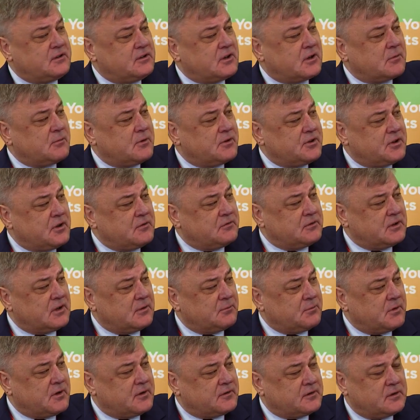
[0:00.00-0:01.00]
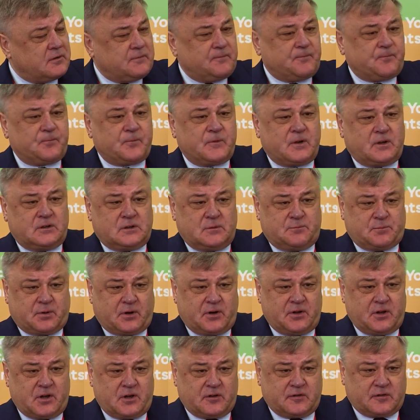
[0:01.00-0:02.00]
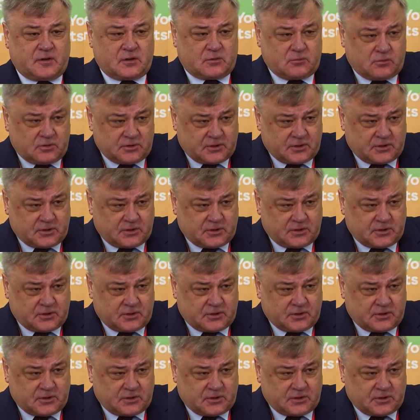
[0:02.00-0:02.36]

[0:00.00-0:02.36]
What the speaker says: will expand our